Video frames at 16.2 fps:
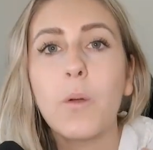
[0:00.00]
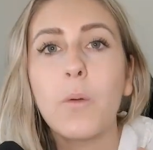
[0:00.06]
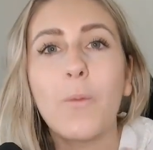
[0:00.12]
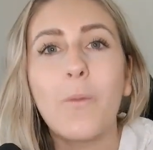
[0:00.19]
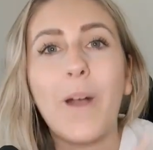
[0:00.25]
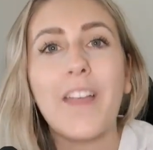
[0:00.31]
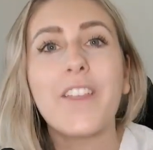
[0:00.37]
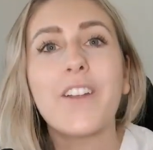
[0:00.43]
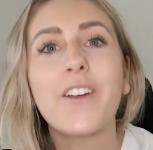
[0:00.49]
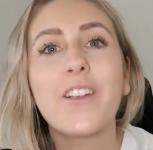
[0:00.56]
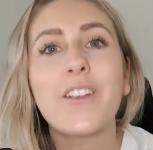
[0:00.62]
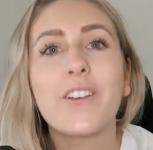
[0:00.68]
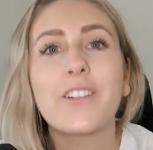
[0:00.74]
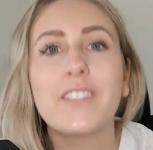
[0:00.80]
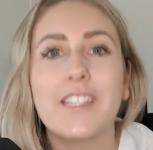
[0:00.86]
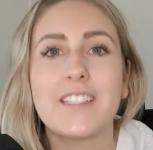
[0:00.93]
Whether
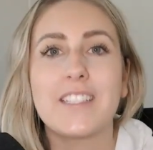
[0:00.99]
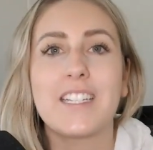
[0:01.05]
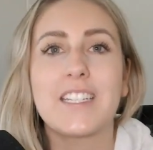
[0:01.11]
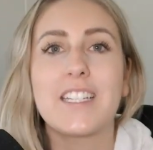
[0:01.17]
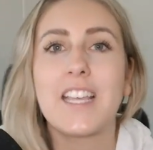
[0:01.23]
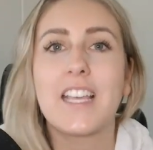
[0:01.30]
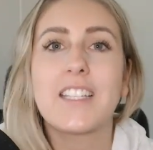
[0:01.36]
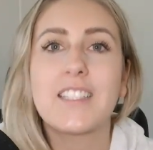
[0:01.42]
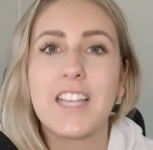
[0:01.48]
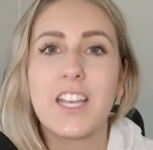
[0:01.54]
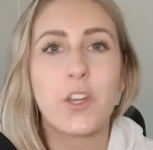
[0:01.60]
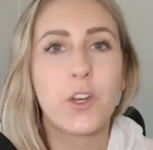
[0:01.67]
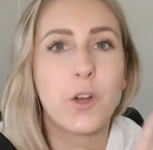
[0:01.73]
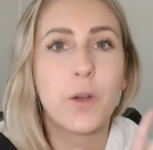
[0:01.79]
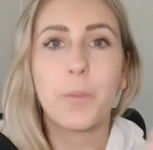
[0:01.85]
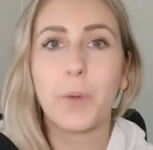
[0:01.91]
you're listening to this and
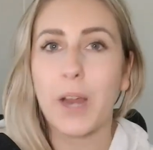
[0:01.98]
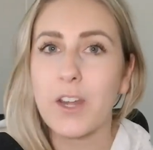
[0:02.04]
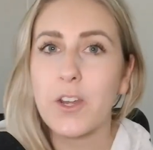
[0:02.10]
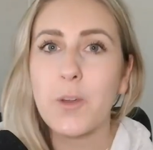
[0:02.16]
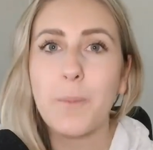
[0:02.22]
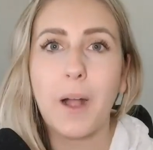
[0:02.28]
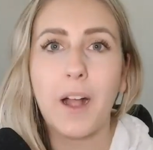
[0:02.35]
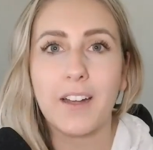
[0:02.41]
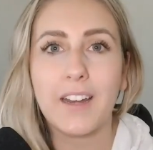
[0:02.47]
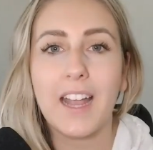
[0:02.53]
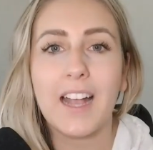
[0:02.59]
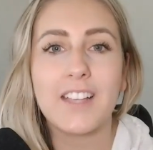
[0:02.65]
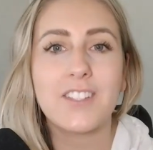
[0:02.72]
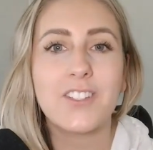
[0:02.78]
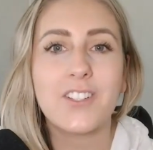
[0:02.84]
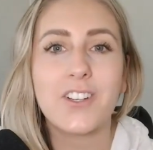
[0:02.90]
you're a brand new
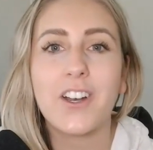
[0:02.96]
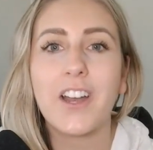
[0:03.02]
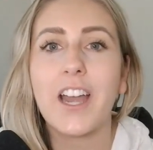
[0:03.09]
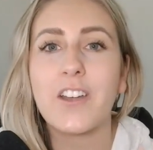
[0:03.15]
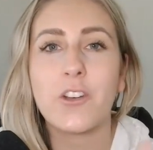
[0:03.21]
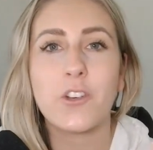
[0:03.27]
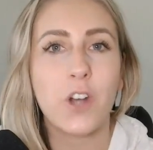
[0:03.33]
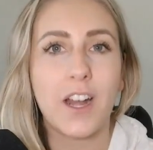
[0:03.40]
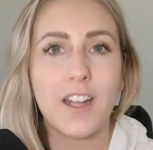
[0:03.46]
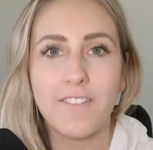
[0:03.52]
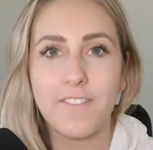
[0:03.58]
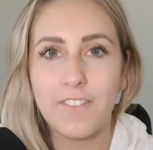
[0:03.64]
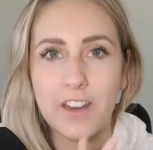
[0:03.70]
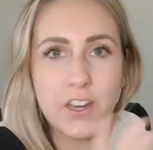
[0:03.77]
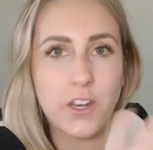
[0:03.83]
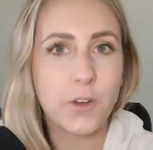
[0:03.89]
podcaster and you're trying to
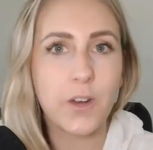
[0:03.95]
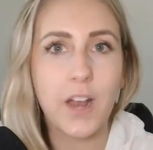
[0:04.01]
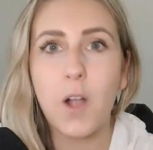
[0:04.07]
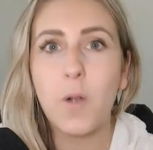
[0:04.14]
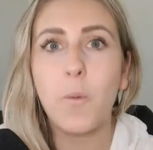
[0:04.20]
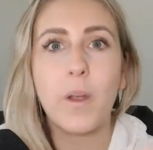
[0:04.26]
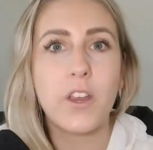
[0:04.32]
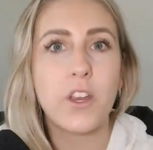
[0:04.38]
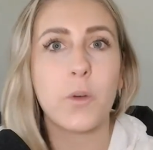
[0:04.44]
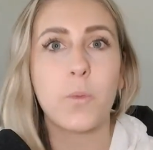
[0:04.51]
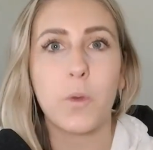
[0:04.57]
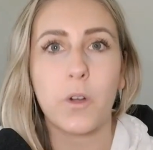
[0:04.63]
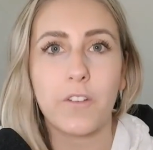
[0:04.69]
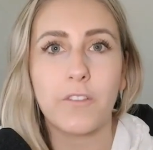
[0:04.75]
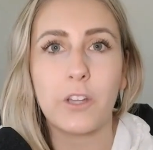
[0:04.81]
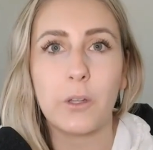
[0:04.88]
figure out what your
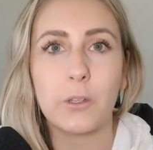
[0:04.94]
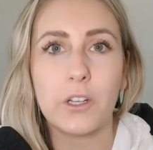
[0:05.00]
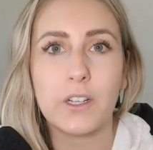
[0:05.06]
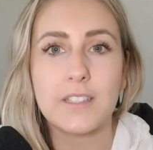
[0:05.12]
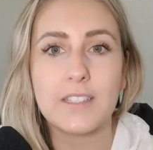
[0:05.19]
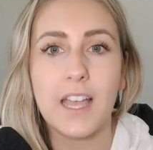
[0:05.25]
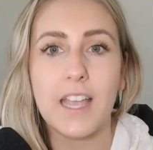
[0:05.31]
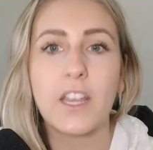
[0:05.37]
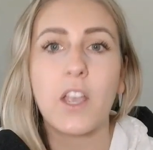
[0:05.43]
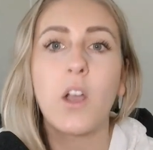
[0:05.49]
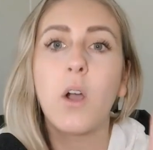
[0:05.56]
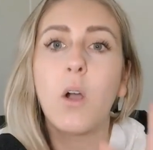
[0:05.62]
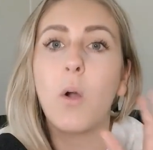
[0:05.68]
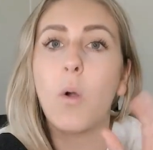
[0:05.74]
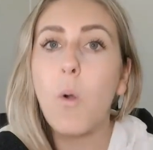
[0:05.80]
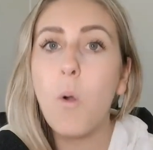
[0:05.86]
workflow looks like,
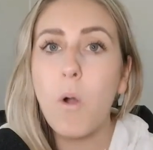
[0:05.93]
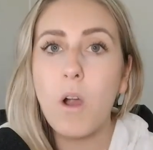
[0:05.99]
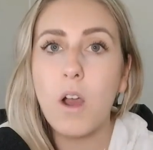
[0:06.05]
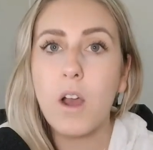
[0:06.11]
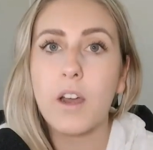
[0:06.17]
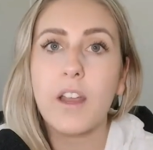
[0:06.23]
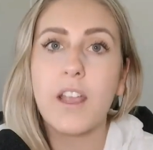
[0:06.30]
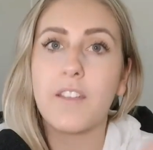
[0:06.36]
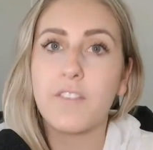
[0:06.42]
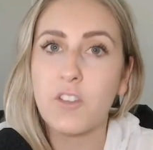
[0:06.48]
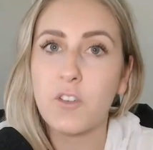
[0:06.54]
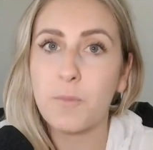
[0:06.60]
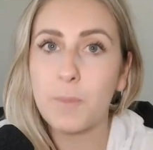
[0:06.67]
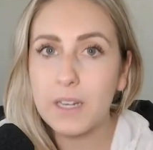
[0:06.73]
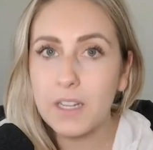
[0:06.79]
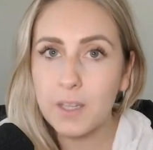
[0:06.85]
or if
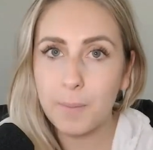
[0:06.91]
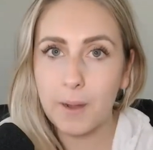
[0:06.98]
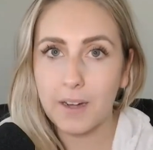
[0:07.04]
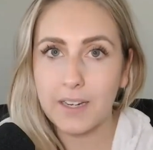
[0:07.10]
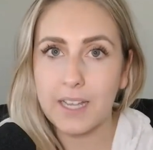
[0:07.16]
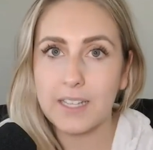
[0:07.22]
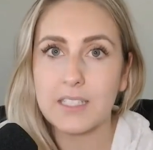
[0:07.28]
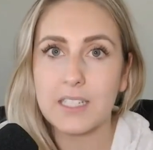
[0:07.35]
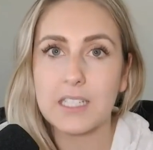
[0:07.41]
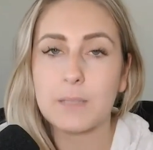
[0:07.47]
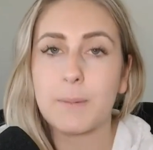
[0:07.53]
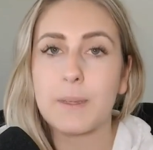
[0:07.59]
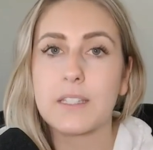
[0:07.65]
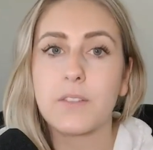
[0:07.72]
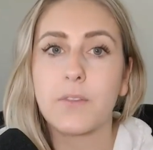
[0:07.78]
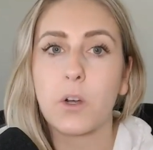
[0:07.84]
you've been in the podcasting
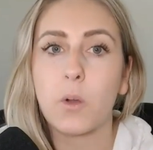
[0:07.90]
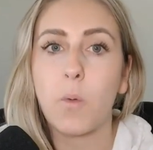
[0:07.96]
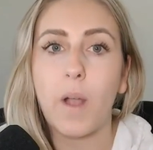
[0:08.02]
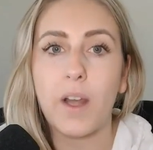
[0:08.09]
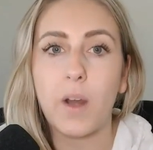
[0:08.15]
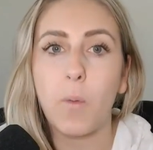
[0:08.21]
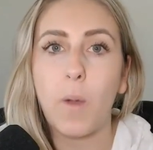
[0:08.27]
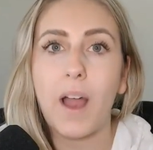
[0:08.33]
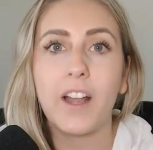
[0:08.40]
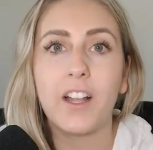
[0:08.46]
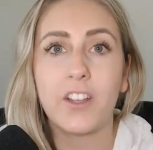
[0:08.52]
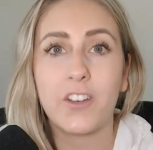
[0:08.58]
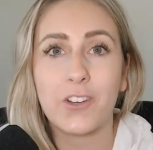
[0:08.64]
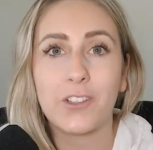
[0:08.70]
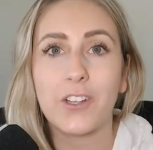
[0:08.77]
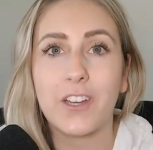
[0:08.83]
space for quite a while
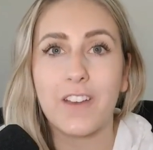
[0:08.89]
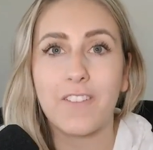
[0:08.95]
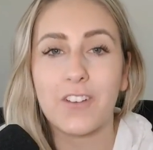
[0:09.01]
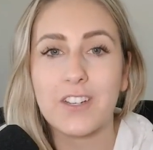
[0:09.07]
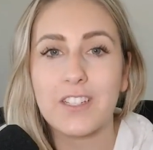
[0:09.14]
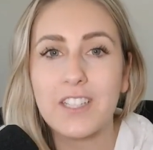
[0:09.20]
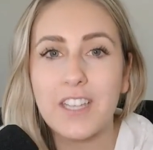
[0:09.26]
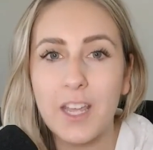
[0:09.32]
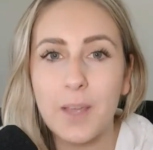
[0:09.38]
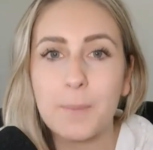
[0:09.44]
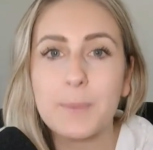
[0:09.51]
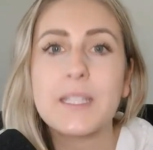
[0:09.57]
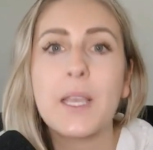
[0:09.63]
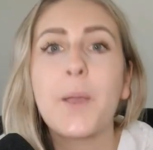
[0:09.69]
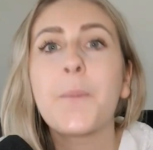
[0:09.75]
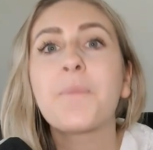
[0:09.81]
and you're looking for
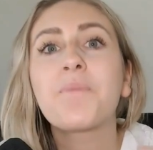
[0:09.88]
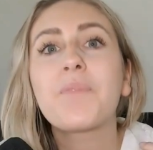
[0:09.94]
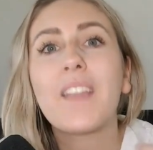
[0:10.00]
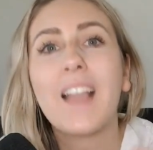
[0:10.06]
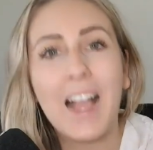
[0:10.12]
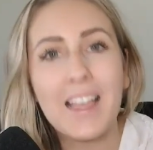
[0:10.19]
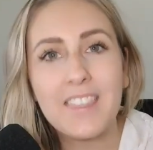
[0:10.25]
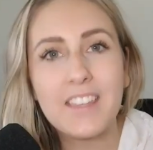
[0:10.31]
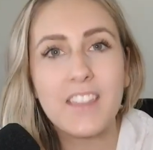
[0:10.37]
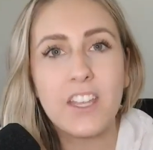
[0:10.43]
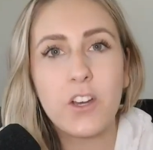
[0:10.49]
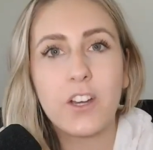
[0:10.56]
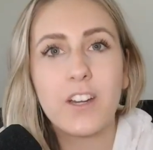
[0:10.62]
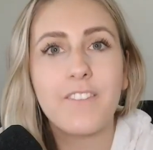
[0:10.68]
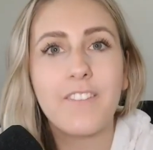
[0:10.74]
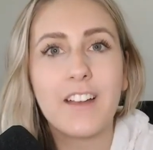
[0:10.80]
tips, I think that
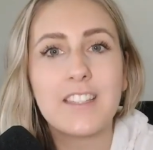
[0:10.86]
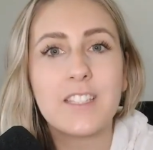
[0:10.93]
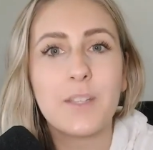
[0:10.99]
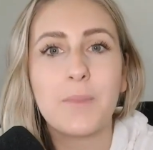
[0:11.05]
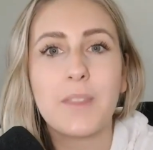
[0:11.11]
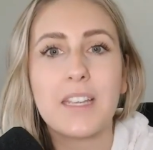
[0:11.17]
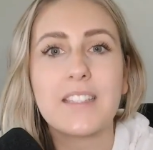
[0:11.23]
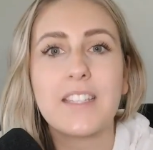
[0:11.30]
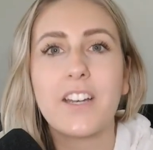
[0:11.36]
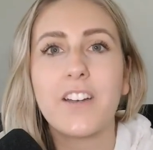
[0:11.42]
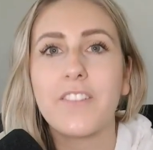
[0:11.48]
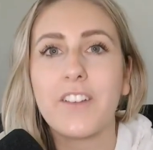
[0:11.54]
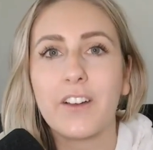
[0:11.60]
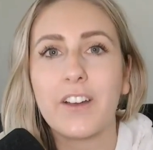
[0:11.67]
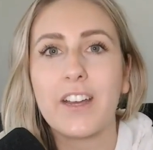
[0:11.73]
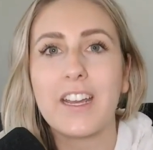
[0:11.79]
you're going to find some things that are
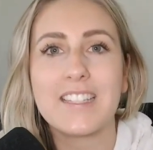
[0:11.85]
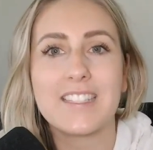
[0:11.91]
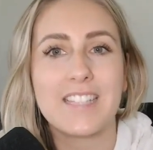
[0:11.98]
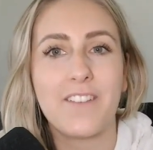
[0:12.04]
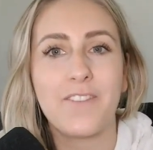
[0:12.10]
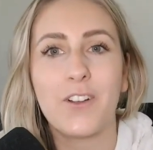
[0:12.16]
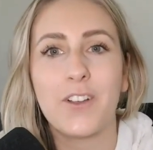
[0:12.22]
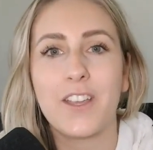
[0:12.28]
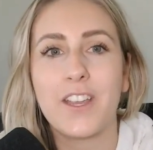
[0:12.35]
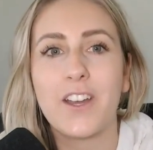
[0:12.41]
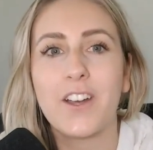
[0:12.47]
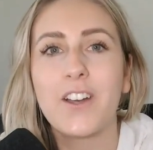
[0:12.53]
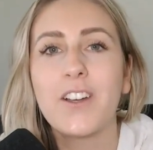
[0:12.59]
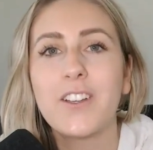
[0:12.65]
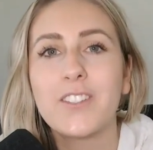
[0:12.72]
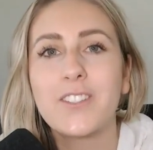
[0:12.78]
very insightful
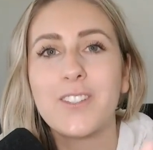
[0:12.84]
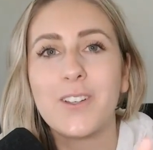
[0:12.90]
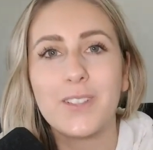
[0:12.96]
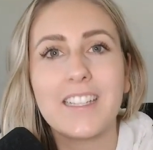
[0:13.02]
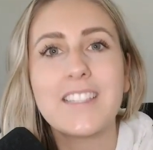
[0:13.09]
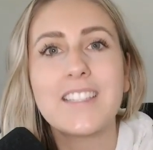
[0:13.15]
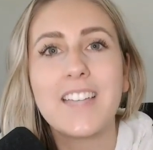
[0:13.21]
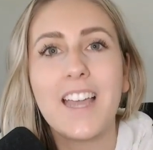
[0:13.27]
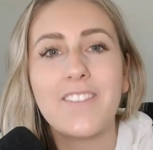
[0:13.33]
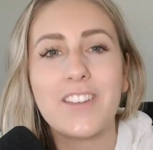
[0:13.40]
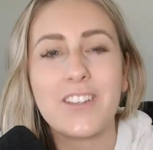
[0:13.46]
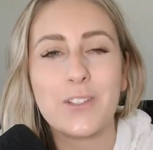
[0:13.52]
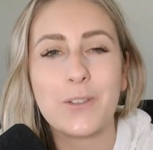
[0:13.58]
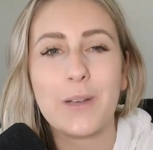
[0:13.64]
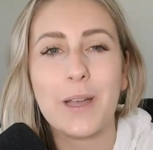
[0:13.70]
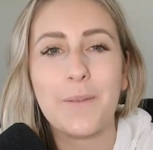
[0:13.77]
here. So let's dive
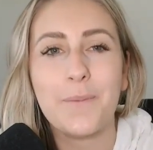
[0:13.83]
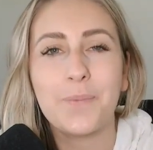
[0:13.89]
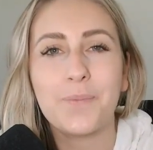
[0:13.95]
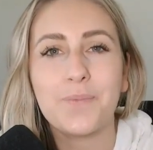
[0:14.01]
into it.